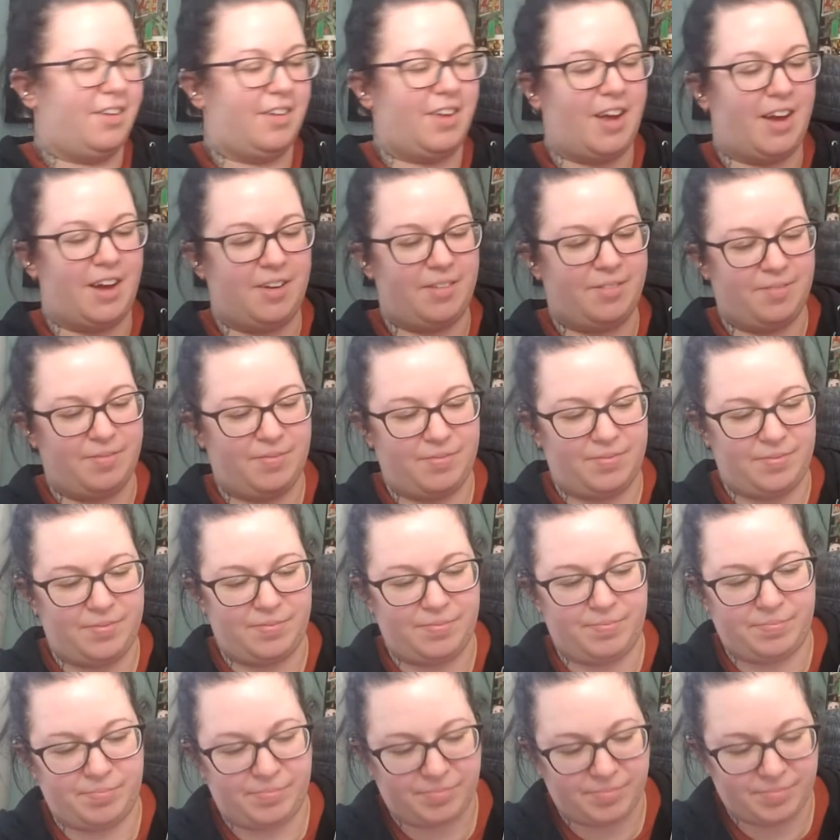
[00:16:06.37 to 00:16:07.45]
Yeah.
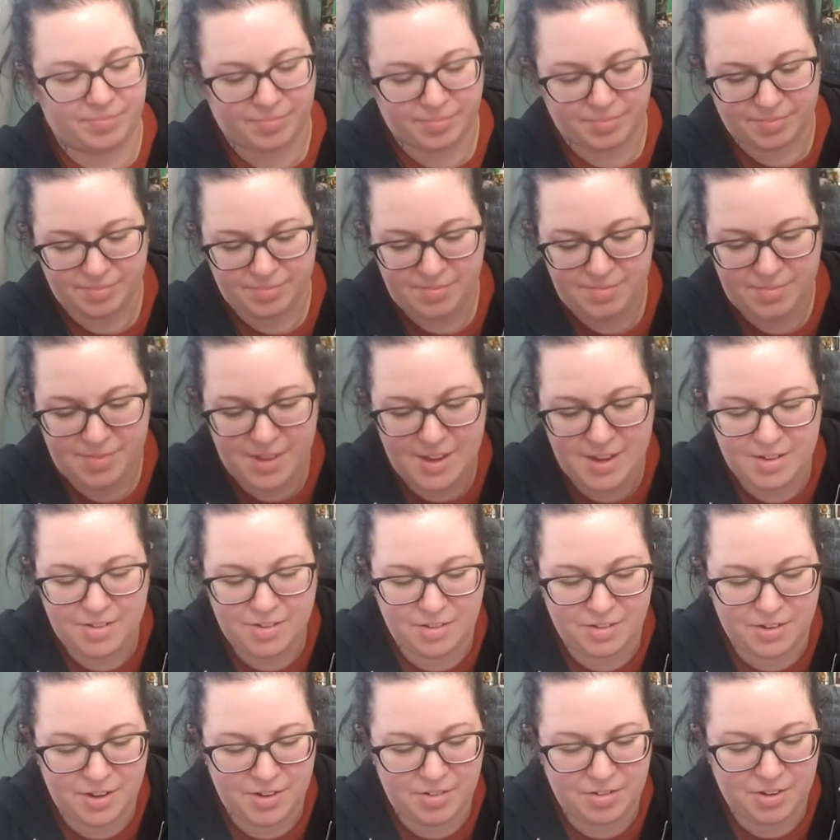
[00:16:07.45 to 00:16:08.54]

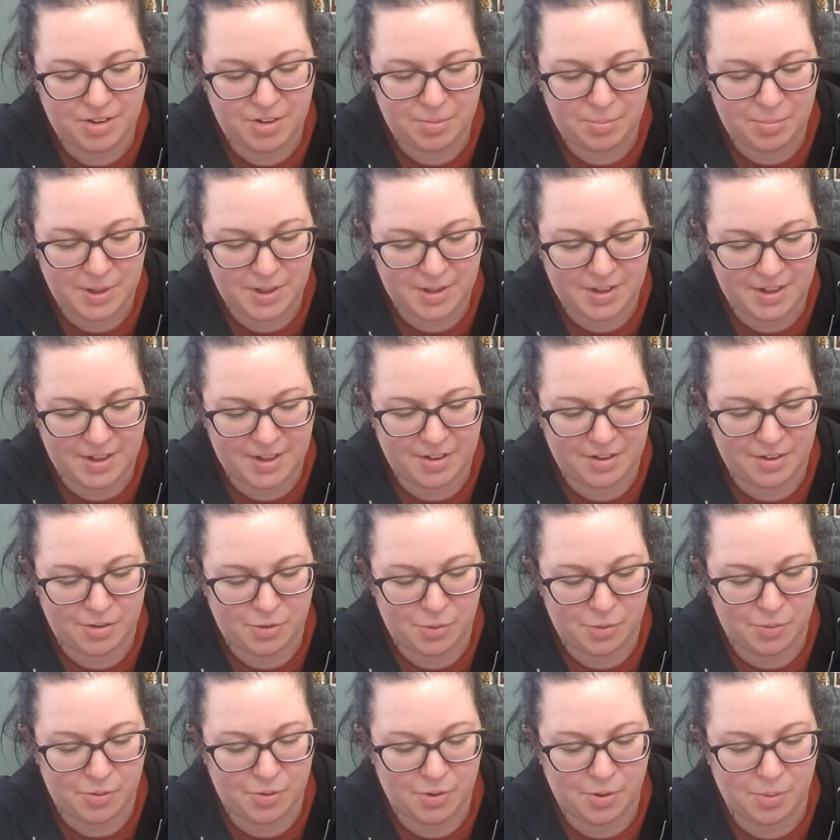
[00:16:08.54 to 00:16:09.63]
So he's gonna be like a
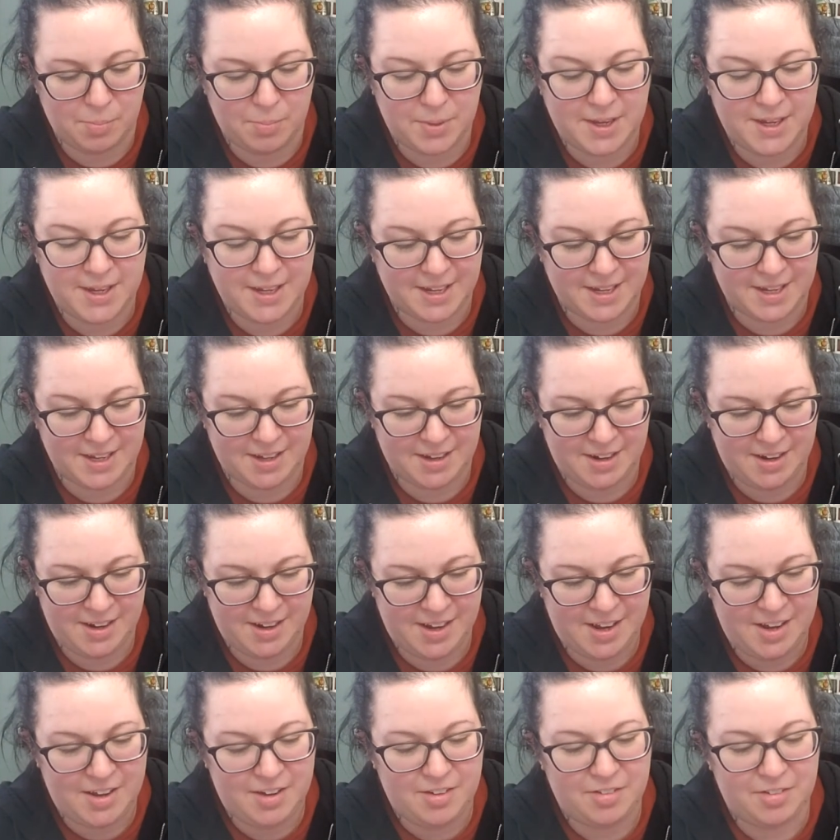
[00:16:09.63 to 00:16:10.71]
cohort B kid.
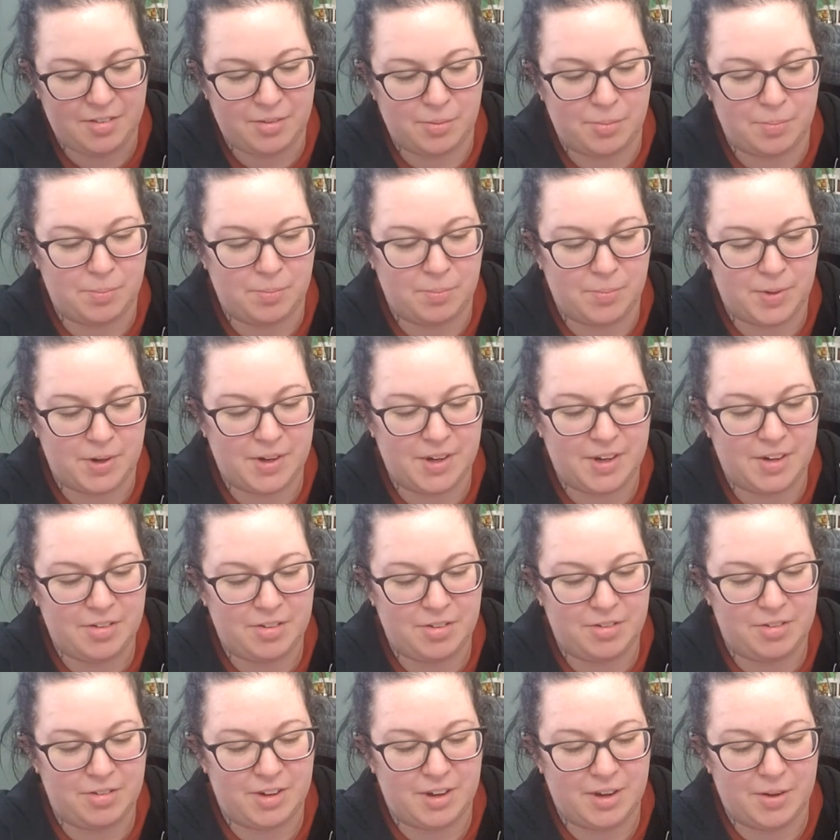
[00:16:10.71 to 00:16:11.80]
So Monday,
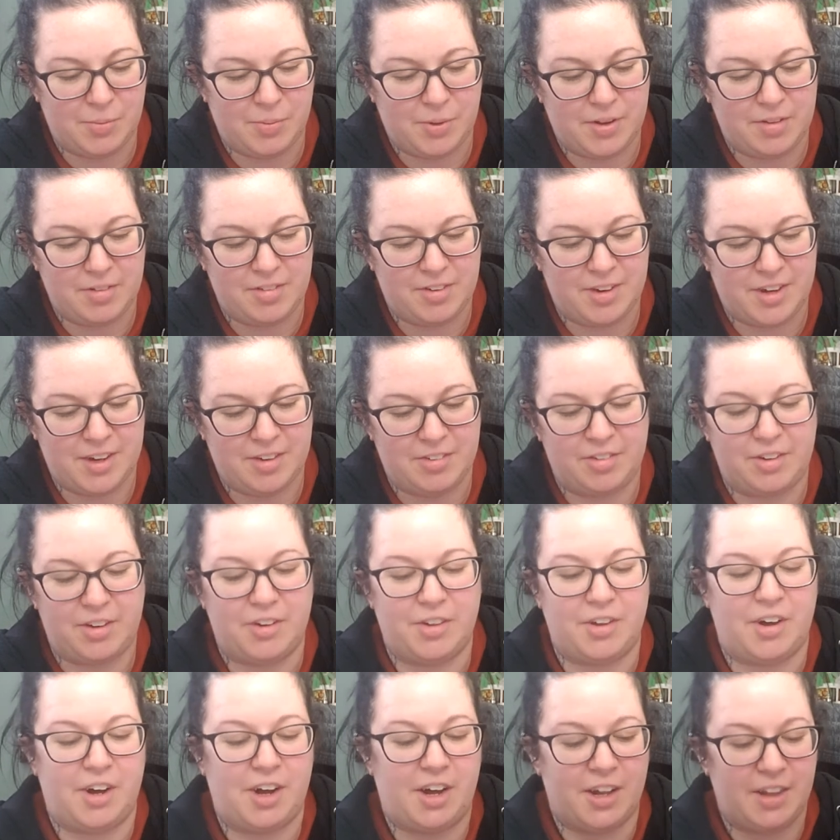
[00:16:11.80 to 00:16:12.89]
Tuesday, and Wednesday is all
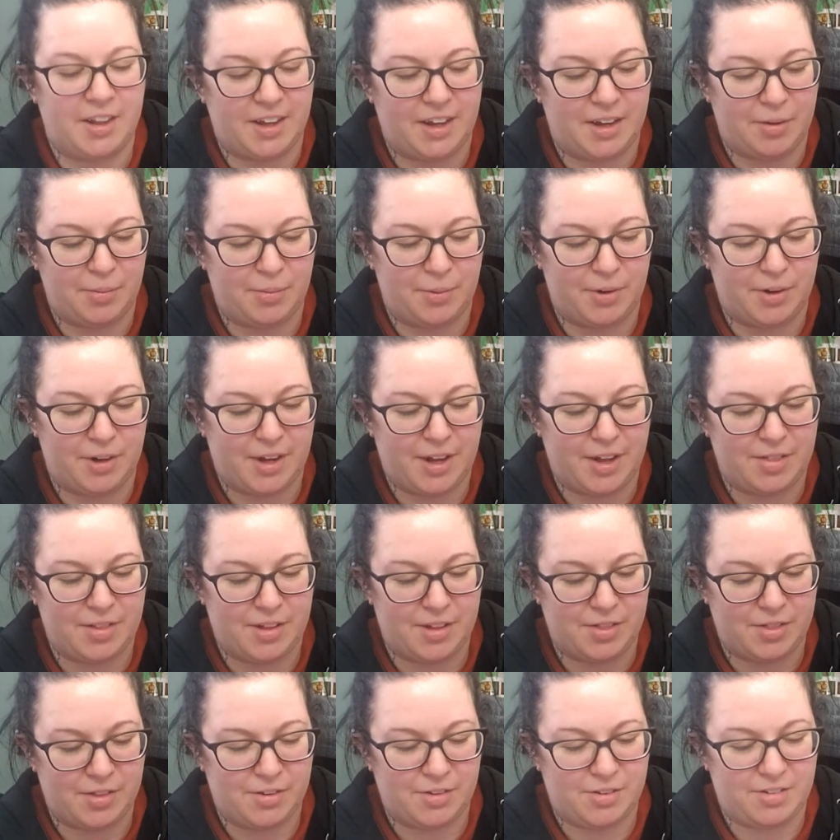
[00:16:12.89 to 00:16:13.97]
the online work, and
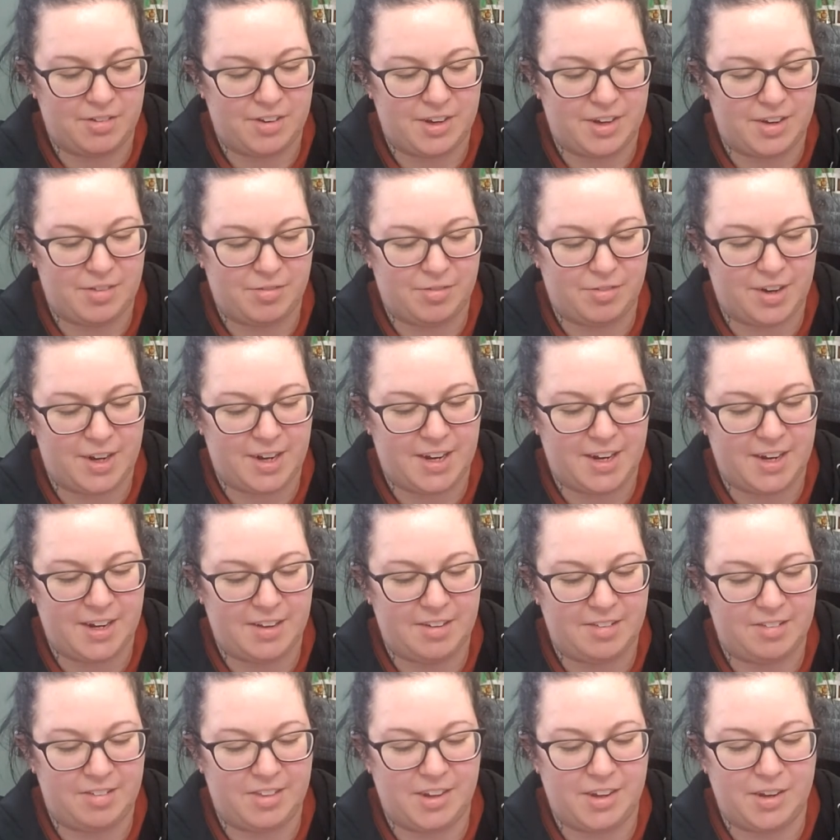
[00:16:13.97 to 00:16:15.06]
then Thursday and Friday
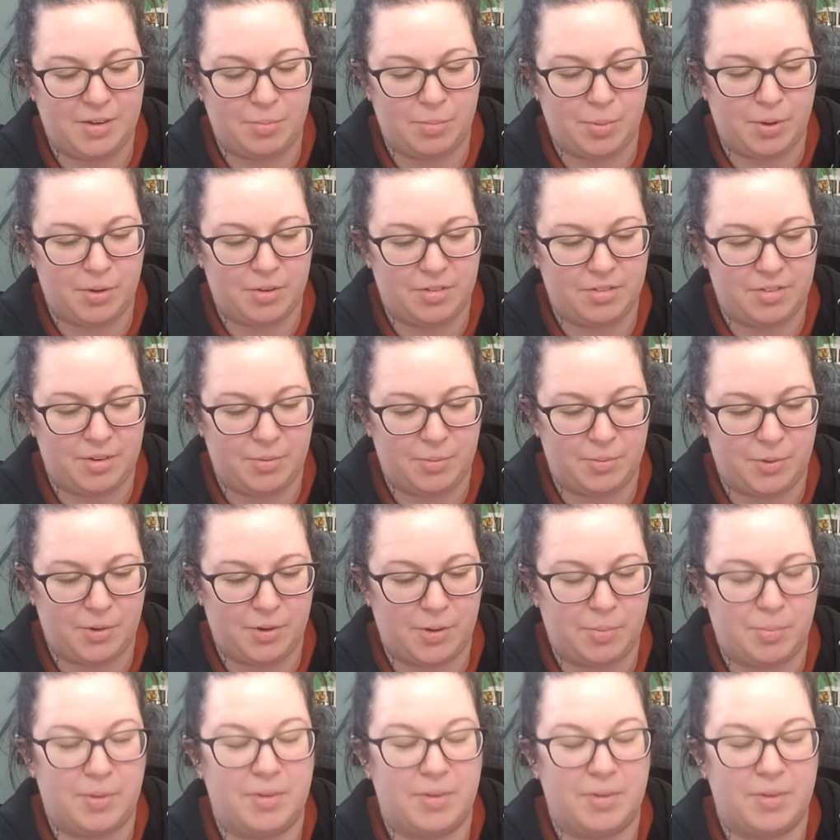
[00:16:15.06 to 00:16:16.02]
is the in-person work.